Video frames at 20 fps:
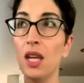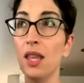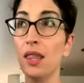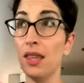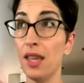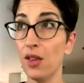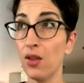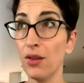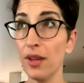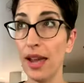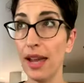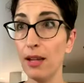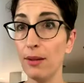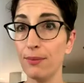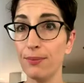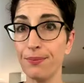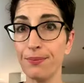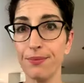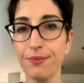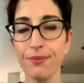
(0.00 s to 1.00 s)
The other
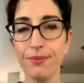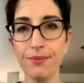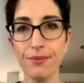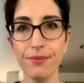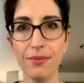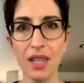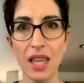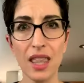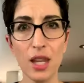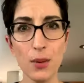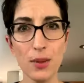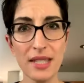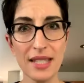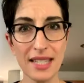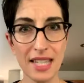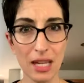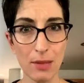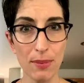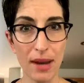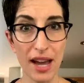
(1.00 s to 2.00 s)
day, there was a
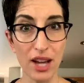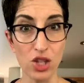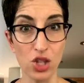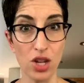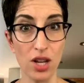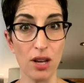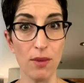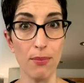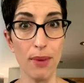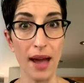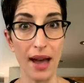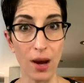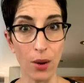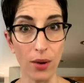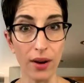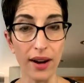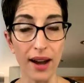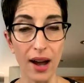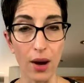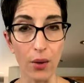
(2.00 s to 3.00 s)
Team Passion
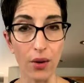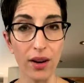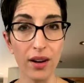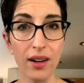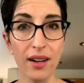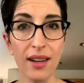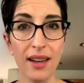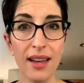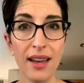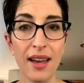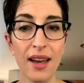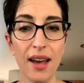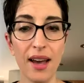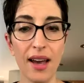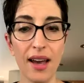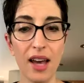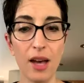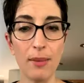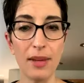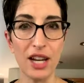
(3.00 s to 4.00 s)
Power Hour.
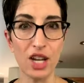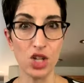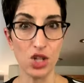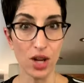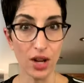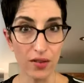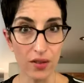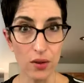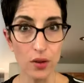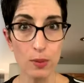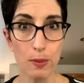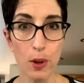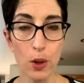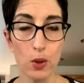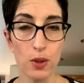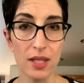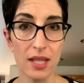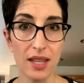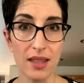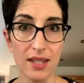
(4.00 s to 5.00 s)
And I shared those
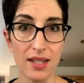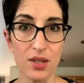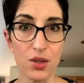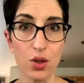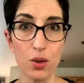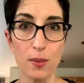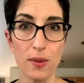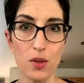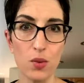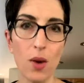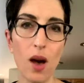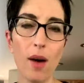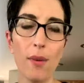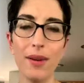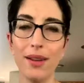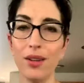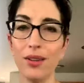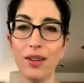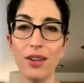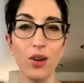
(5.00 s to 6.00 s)
posts in this group as well,
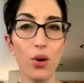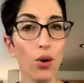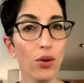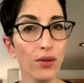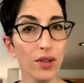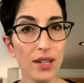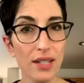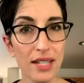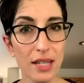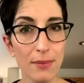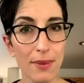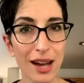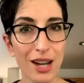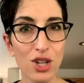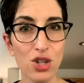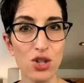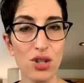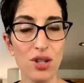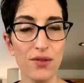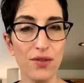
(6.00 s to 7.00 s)
but you can go over to Team
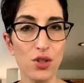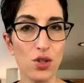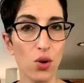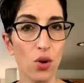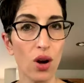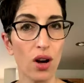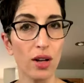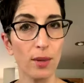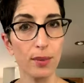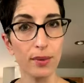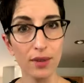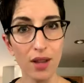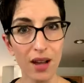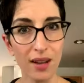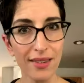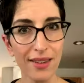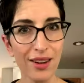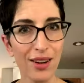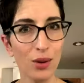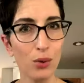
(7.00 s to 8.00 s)
Passion if you don't already
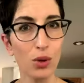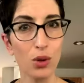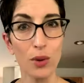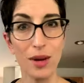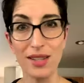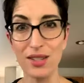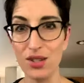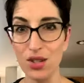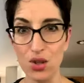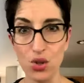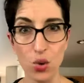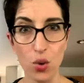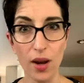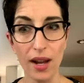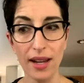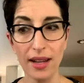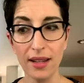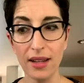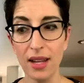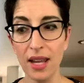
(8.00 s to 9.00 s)
belong there, request to
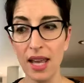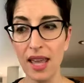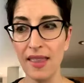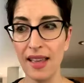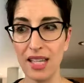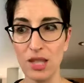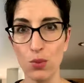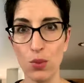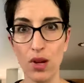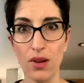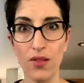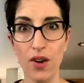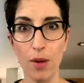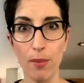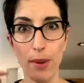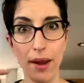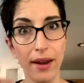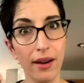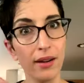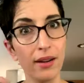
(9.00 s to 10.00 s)
join. That's one of our
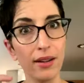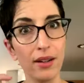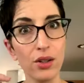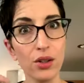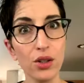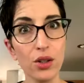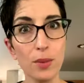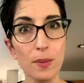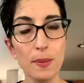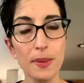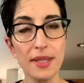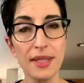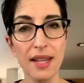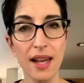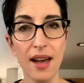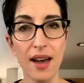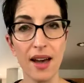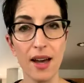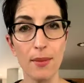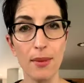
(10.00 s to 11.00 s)
parent groups.
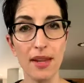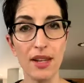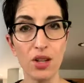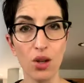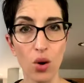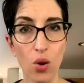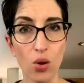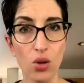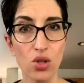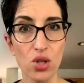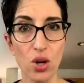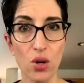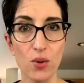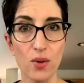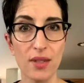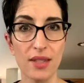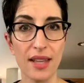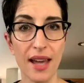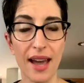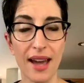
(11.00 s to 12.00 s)
And Nicole
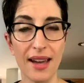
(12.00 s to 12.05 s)
Jones